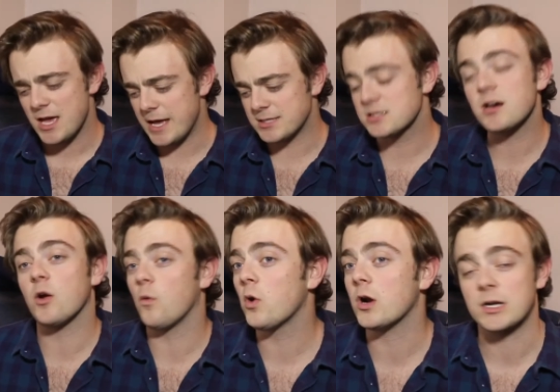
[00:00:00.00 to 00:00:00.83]
It's
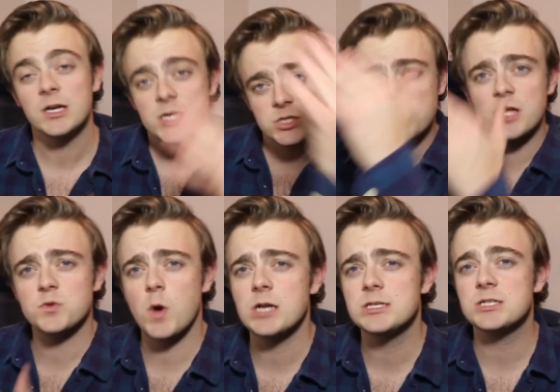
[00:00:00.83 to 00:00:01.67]
gonna work. So let's
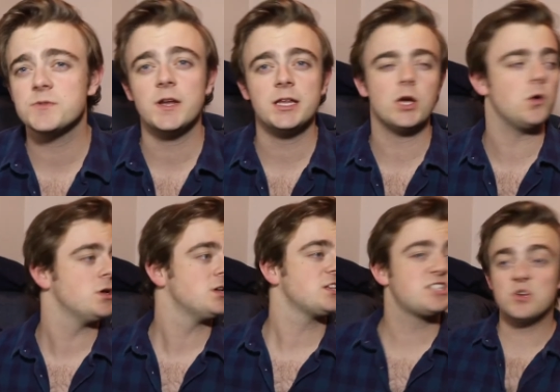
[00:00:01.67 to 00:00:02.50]
watch this video,
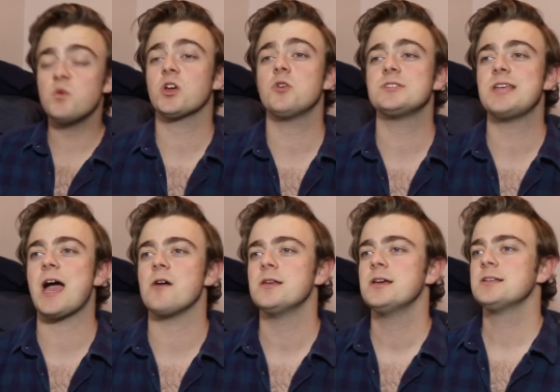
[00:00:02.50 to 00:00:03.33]
see what goes
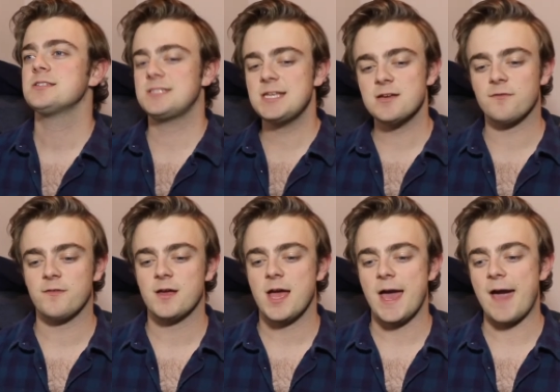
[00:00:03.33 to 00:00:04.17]
down, see if
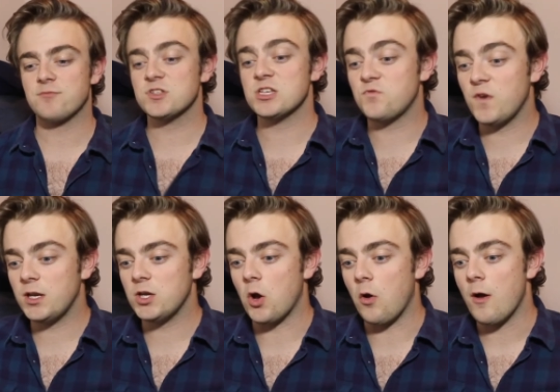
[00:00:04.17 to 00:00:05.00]
after this
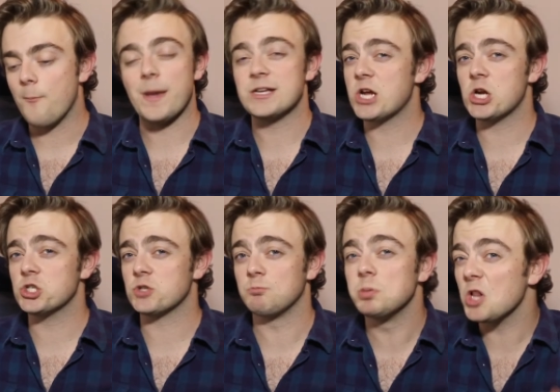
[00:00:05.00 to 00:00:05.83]
video my channel
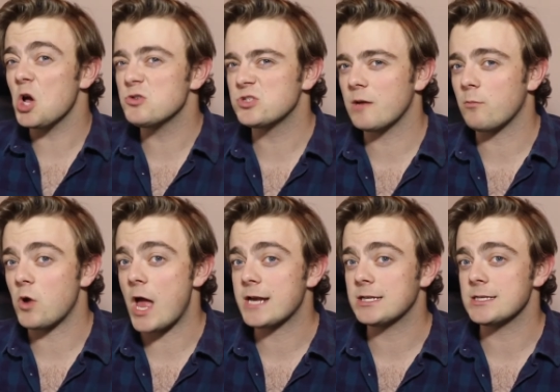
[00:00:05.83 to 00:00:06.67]
just blows up
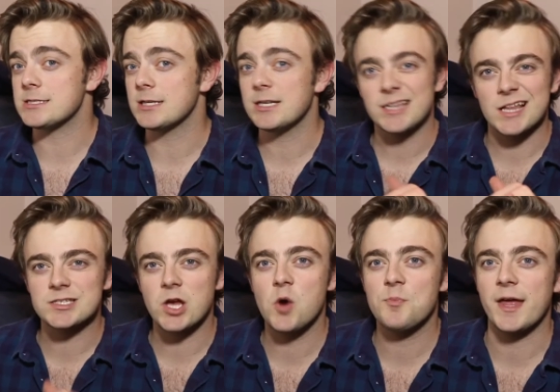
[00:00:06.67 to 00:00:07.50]
miraculously.
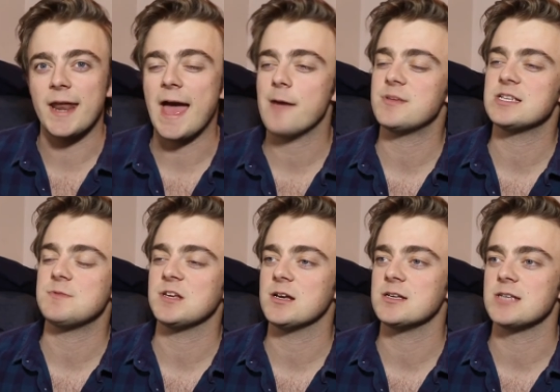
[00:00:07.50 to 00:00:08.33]
Let's hope that happens,
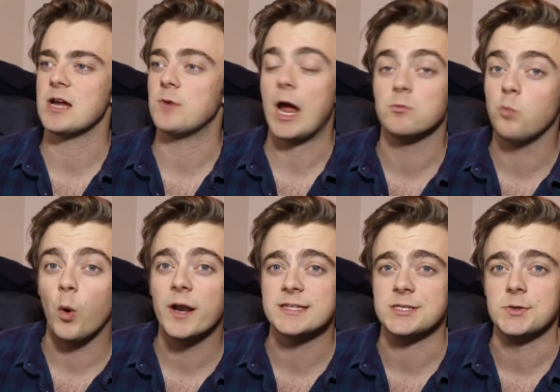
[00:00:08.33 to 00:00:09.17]
because I
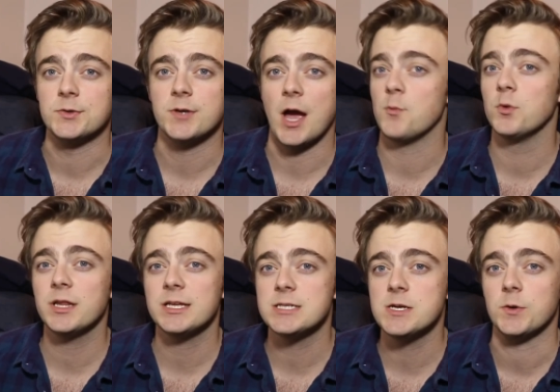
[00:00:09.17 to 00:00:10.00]
want it to. I
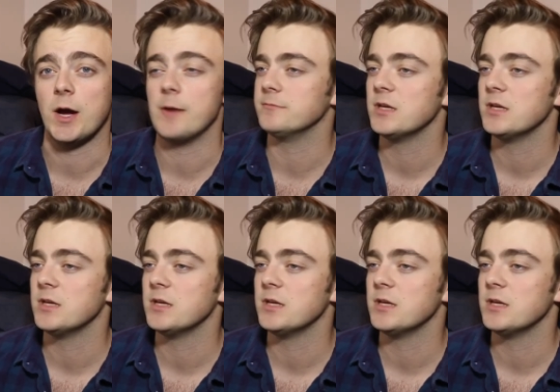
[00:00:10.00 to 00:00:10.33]
really do.